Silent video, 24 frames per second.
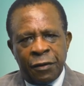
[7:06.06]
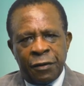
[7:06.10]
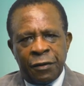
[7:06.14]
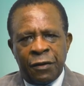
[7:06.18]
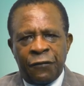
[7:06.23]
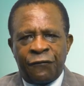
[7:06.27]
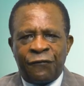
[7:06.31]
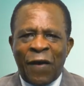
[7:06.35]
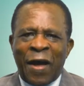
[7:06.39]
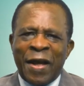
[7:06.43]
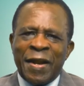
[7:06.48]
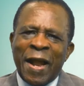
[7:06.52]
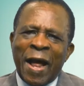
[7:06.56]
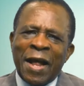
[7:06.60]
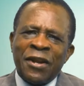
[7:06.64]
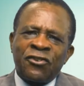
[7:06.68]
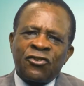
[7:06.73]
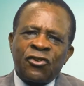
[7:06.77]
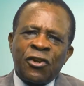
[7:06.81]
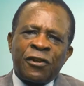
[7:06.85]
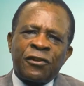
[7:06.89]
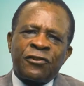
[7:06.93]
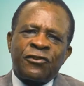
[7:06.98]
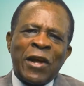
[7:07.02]
the
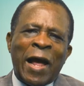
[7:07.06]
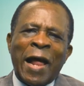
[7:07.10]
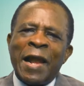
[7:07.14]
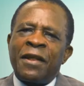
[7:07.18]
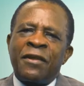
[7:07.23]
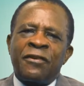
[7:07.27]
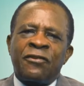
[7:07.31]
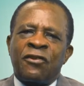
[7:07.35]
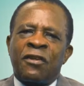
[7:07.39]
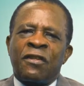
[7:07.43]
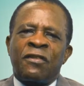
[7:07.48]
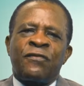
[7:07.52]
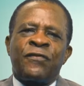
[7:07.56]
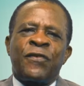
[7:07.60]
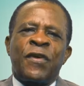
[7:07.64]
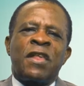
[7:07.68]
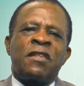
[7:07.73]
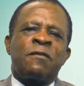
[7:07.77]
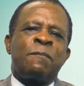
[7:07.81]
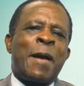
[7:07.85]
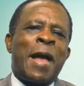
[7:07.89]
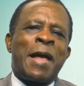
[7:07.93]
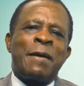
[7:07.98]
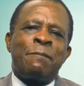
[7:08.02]
financial challenges
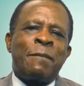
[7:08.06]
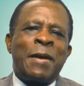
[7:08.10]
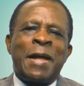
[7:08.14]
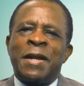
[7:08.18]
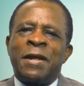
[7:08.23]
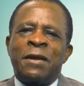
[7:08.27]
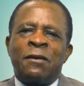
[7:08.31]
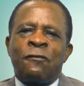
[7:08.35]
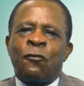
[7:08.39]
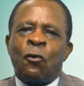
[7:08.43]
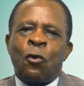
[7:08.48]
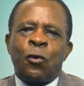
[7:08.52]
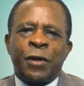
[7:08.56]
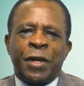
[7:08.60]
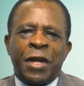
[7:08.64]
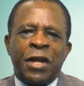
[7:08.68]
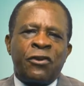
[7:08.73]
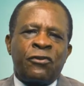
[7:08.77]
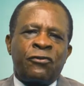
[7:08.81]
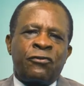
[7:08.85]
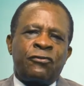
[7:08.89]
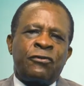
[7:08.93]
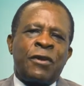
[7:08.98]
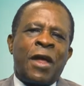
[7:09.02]
faced by many of our
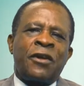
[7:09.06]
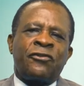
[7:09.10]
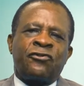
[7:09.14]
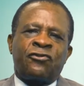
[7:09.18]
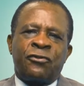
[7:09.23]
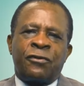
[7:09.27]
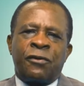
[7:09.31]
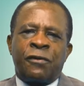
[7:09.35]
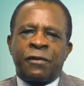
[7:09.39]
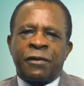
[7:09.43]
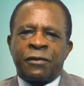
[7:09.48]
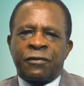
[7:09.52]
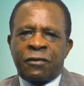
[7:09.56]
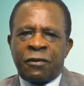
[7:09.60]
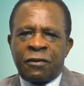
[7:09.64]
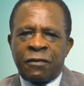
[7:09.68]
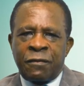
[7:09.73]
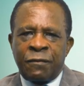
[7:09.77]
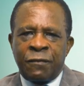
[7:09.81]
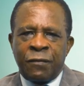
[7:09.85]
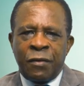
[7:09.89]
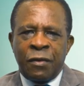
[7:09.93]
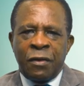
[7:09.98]
nationals